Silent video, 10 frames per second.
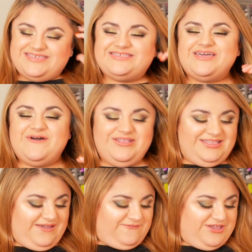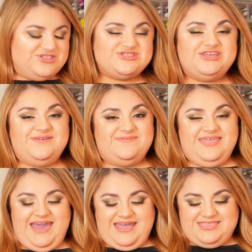So they definitely
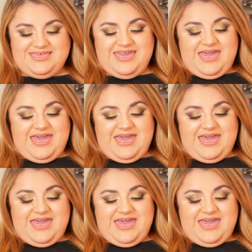achieved that.